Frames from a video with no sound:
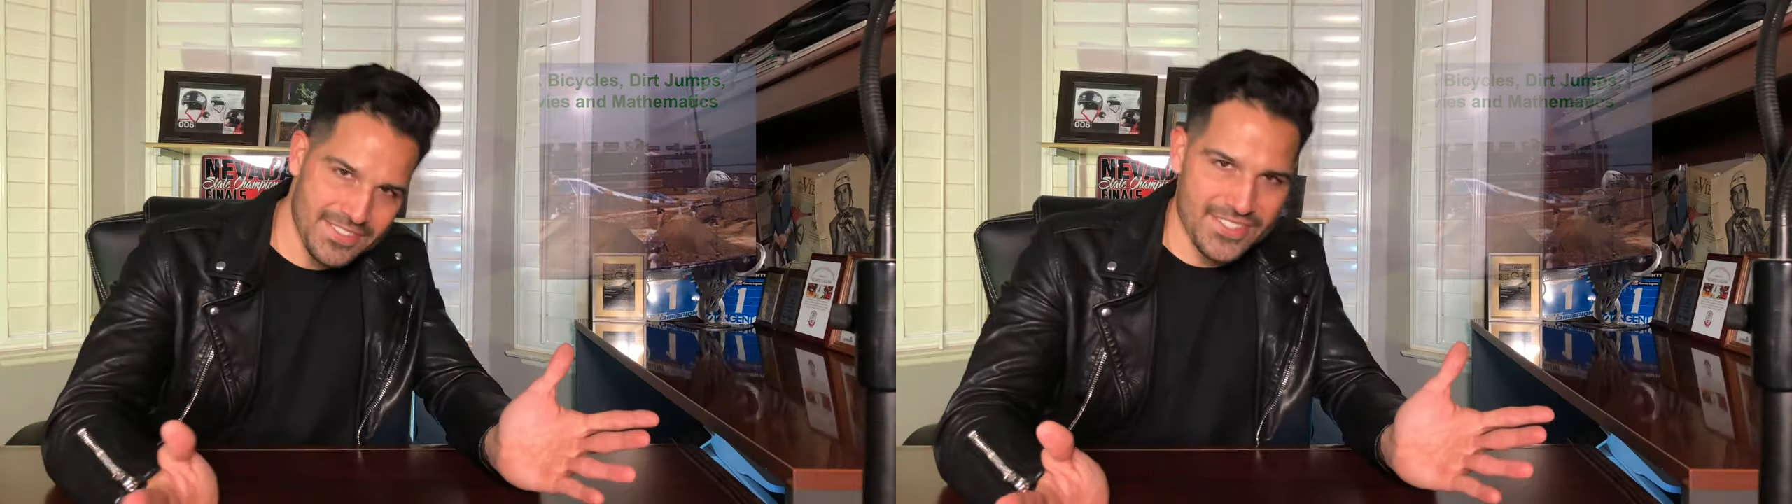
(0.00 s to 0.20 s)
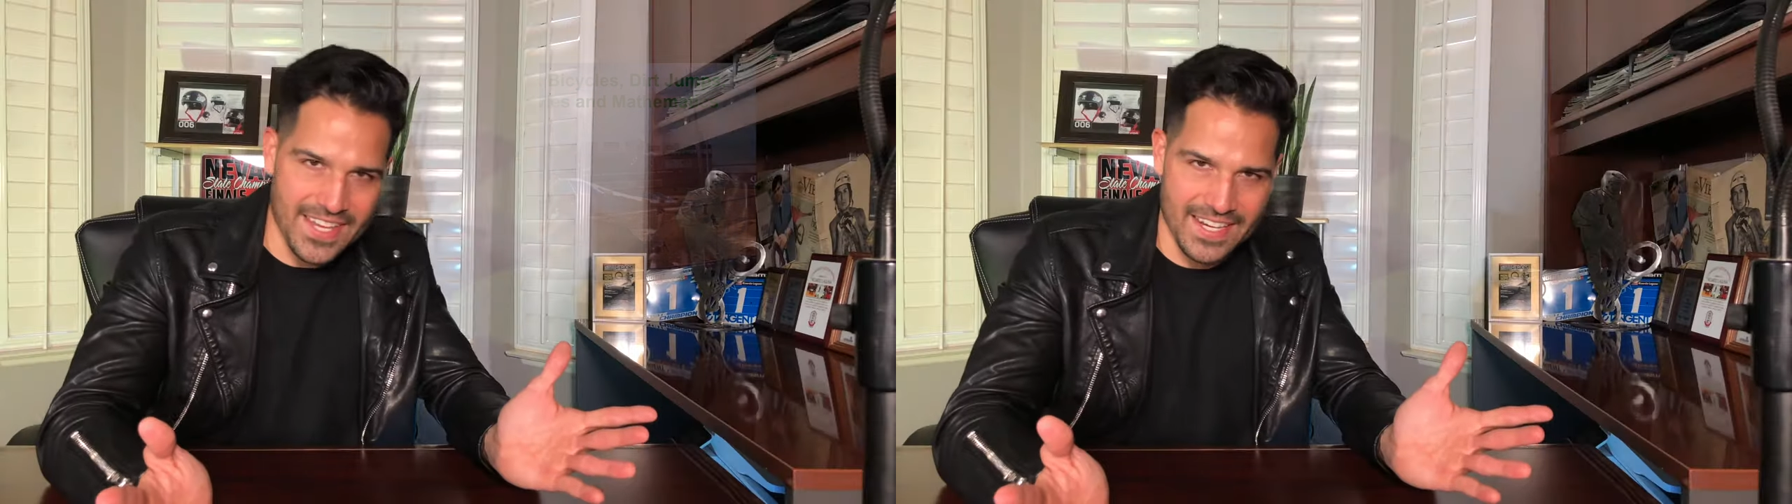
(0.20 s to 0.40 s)

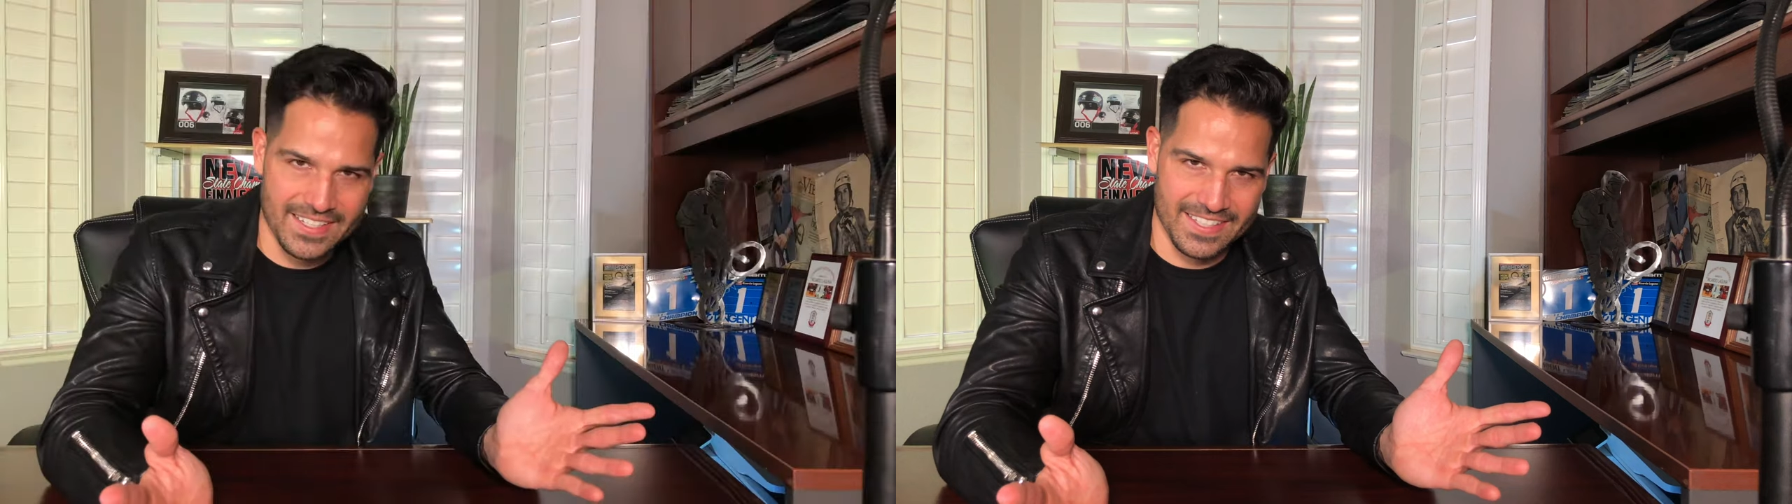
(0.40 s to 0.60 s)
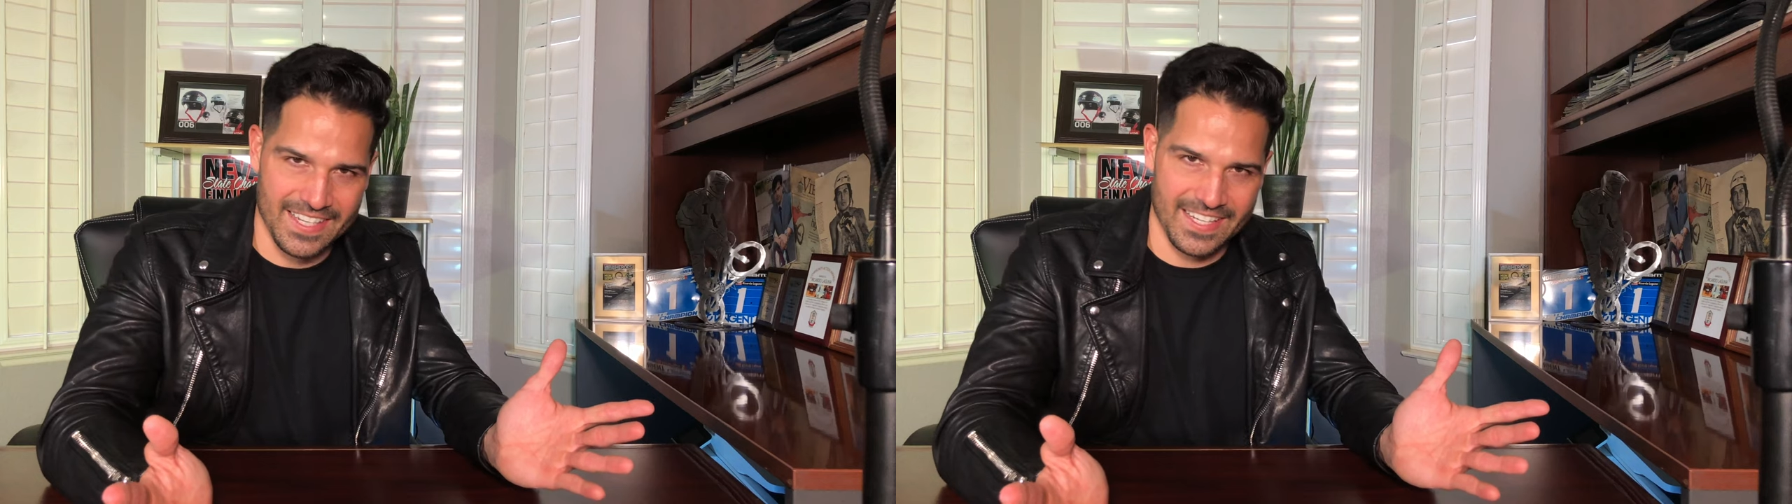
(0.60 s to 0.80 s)
to
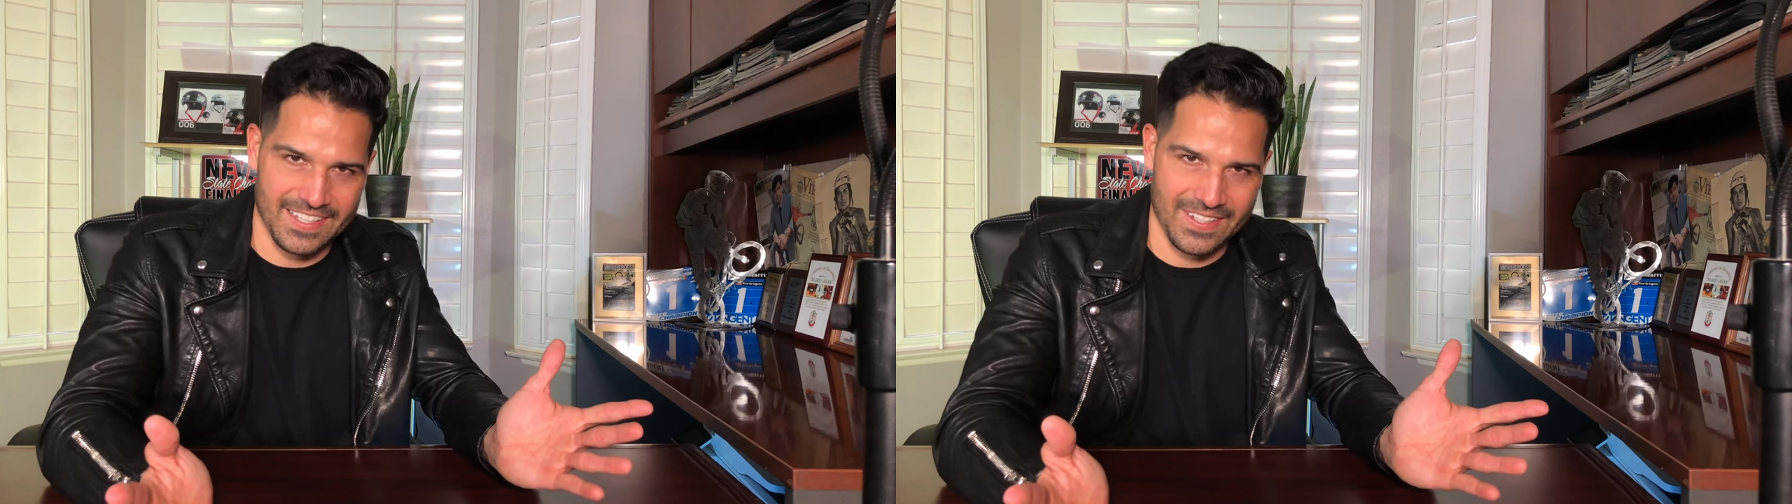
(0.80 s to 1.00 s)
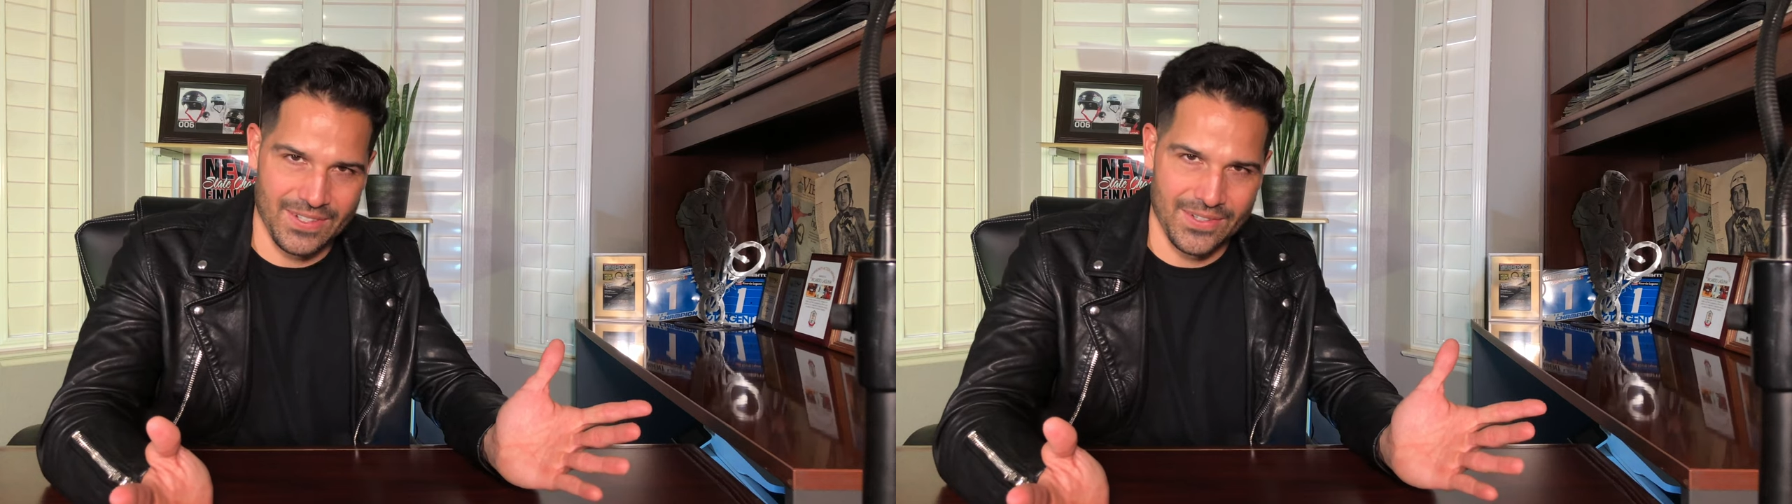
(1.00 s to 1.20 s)
San
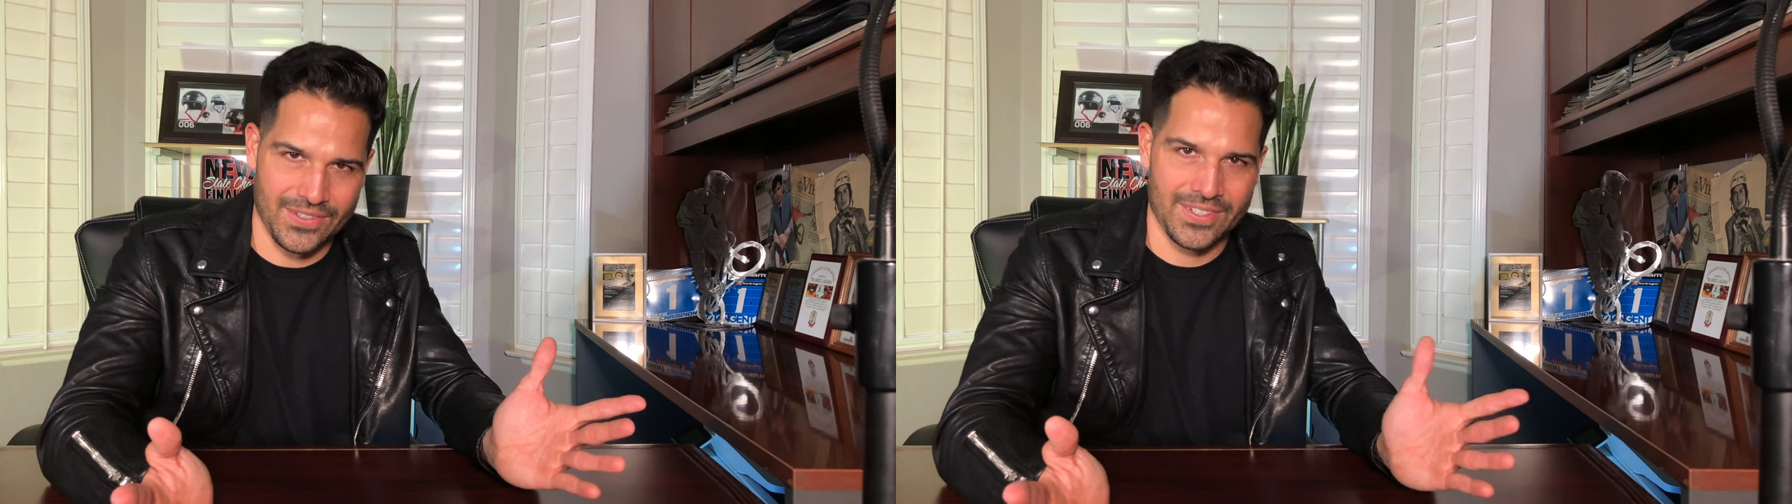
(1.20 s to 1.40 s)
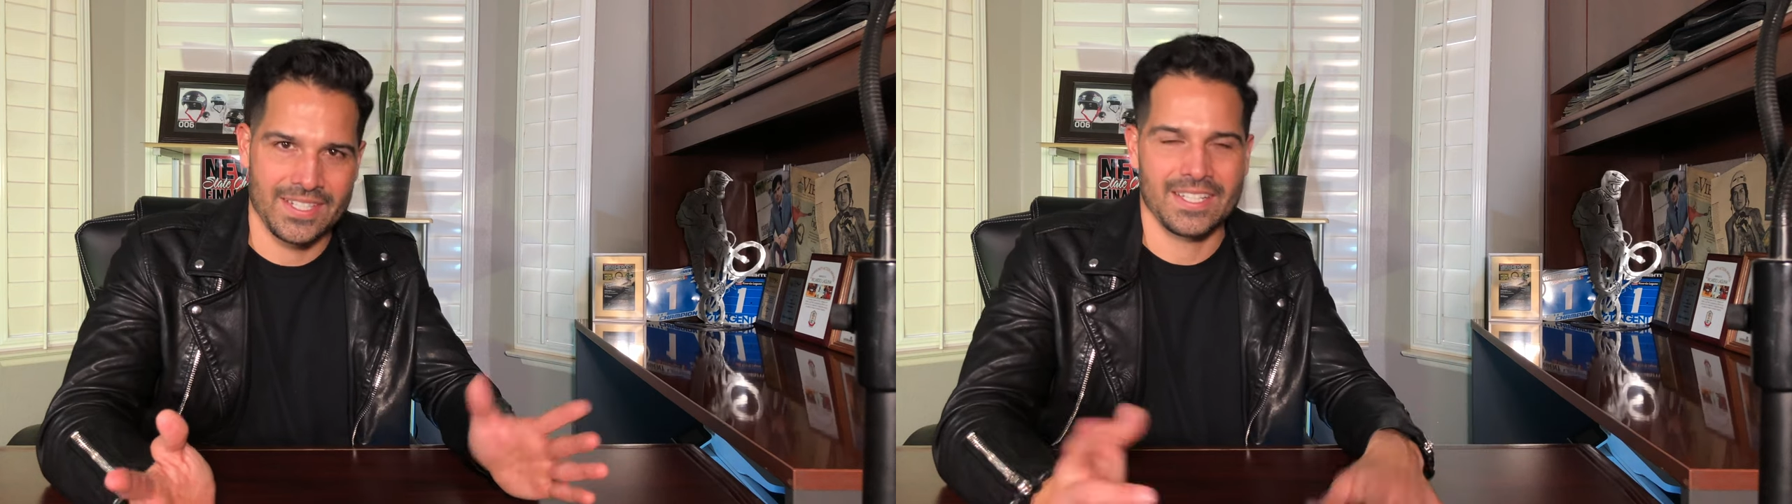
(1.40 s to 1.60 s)

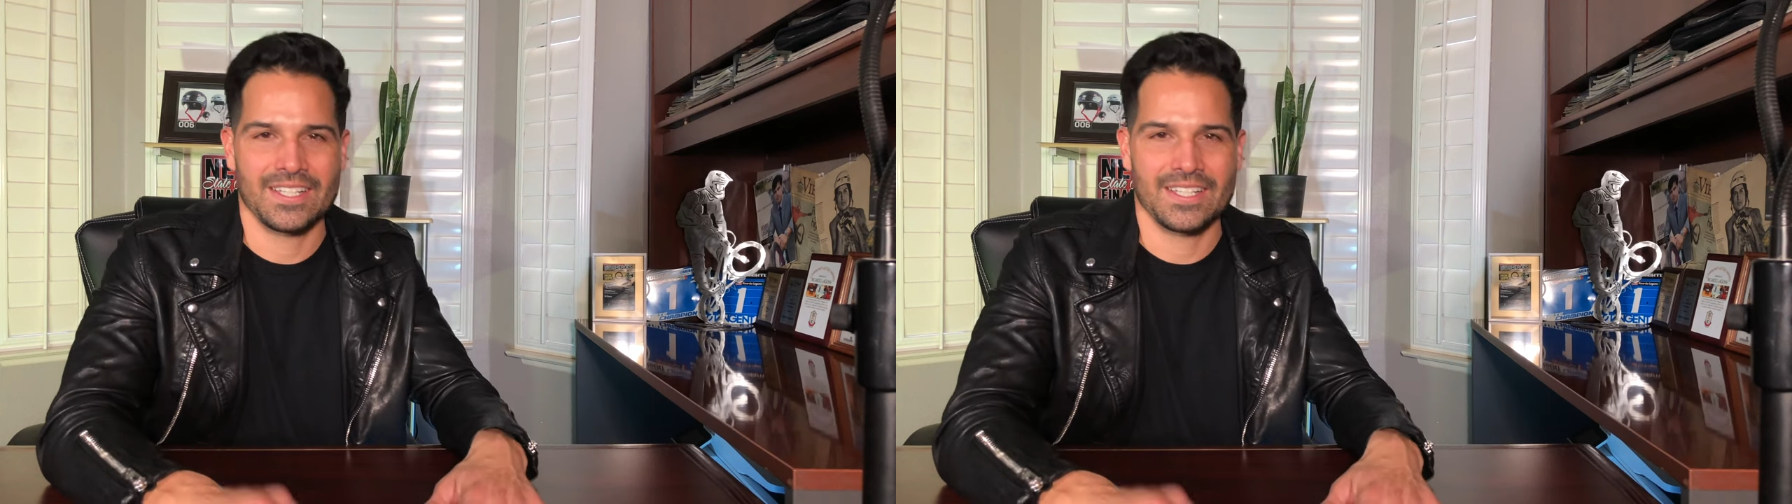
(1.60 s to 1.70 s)
Diego